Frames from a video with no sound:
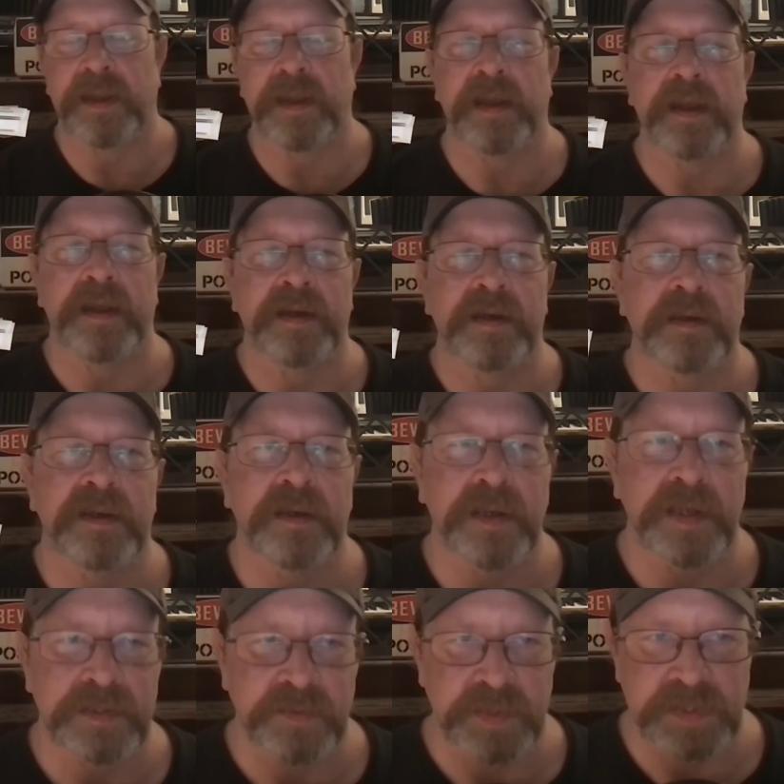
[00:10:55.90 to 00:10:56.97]
And
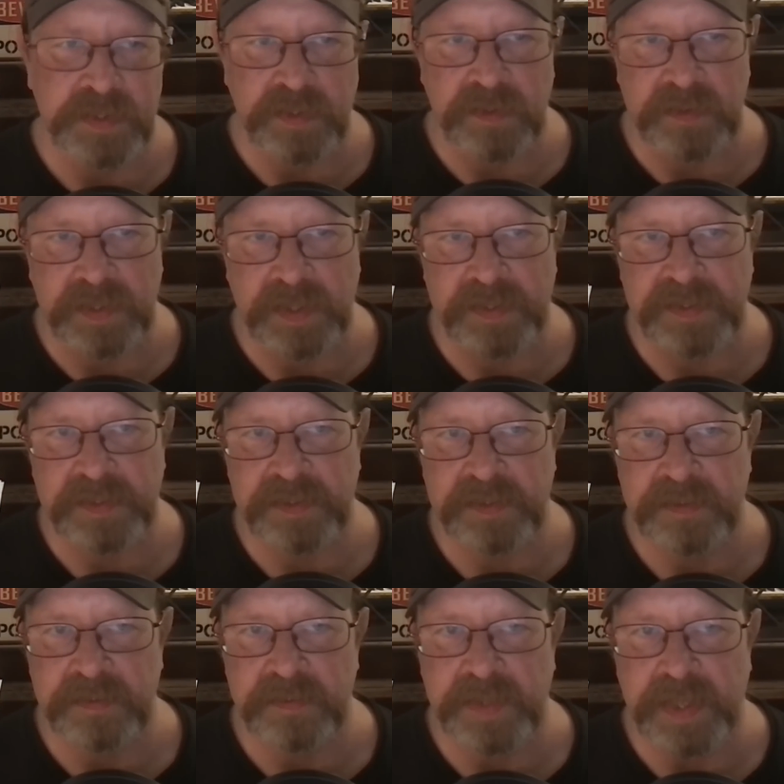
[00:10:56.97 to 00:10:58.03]
as a result,
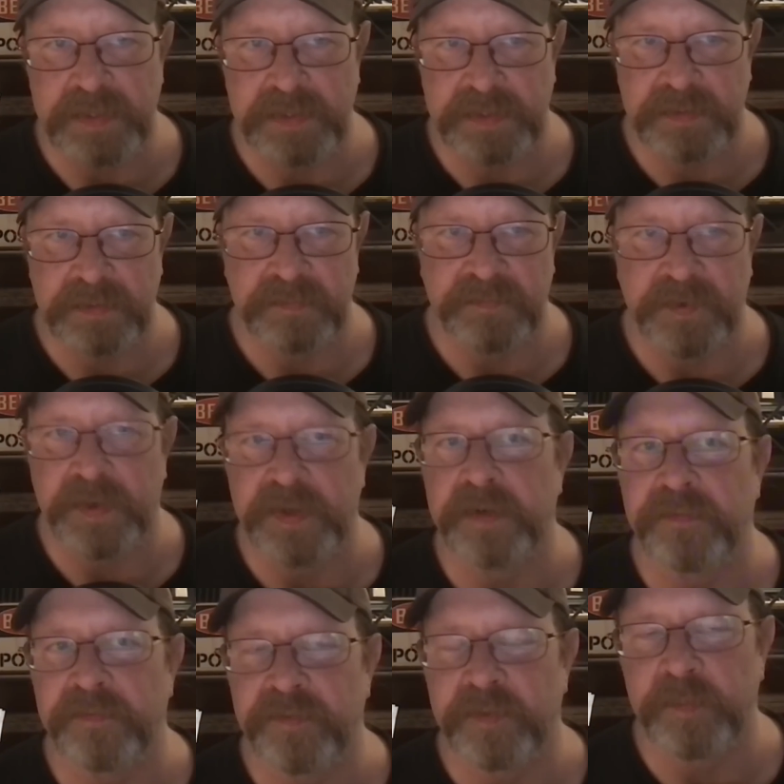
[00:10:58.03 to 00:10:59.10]
that's
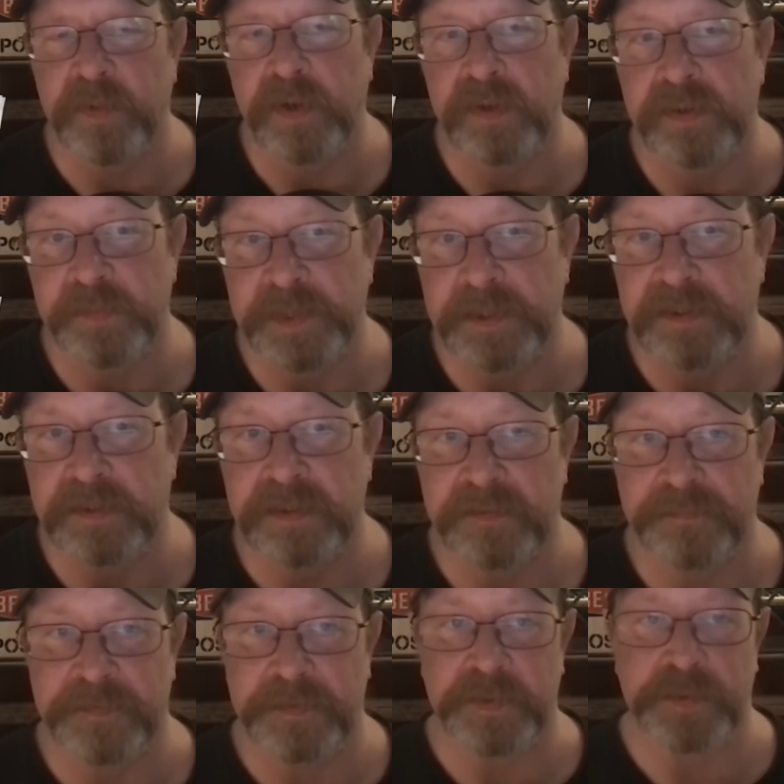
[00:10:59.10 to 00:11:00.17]
very different from Mars
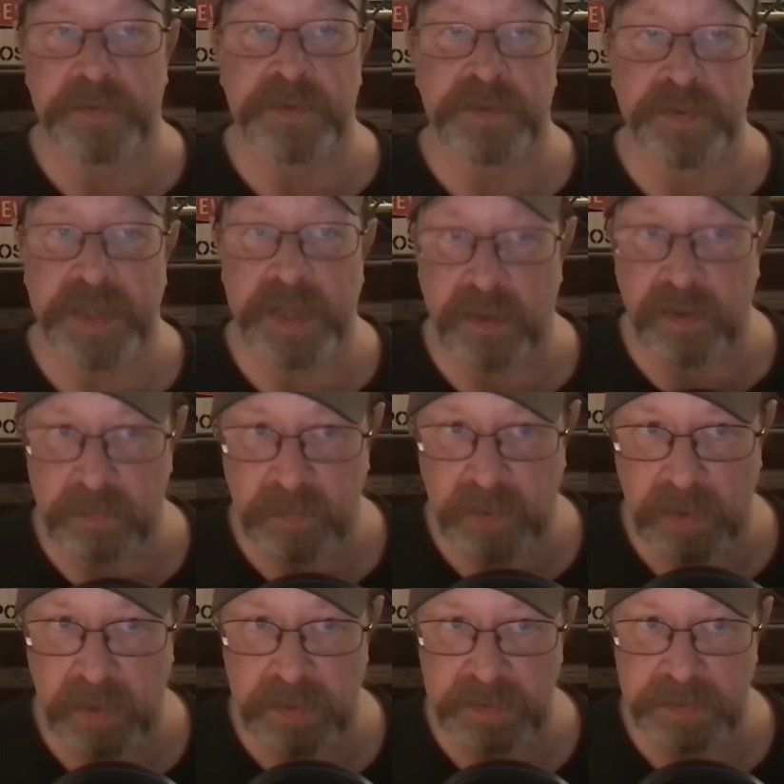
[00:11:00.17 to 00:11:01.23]
because if you do that on
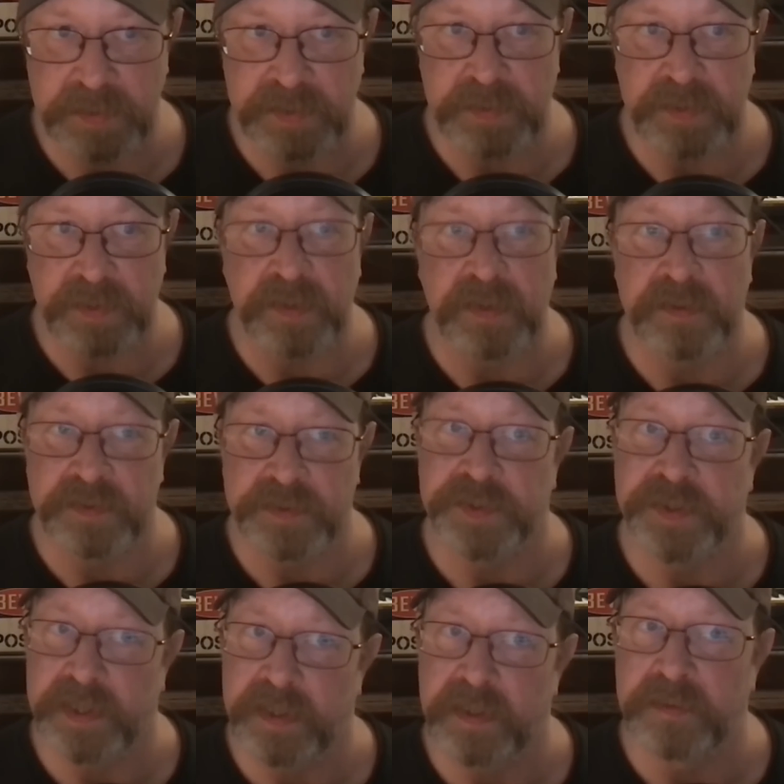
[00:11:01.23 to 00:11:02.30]
Mars, you're going to
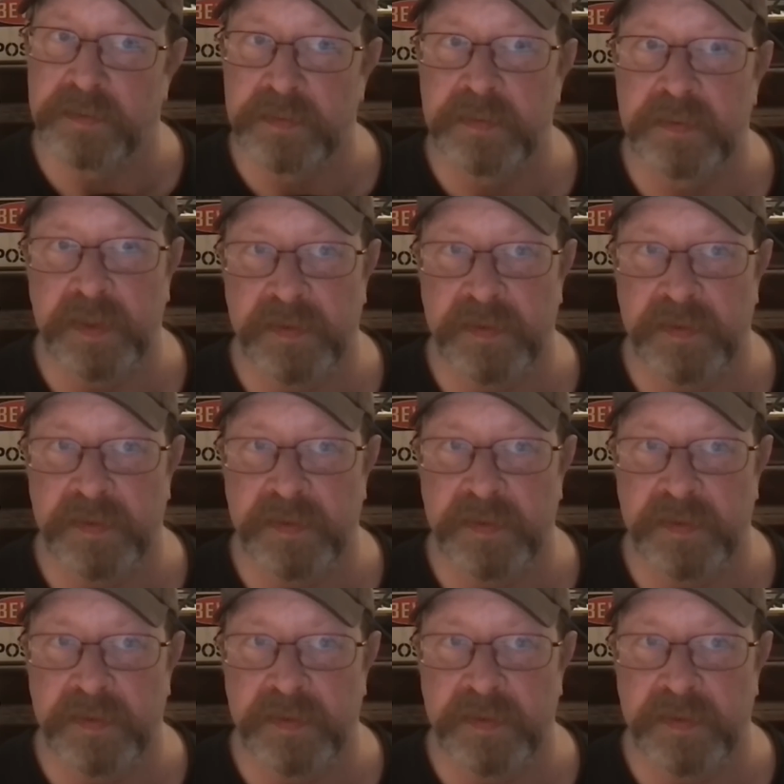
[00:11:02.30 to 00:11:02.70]
lose your air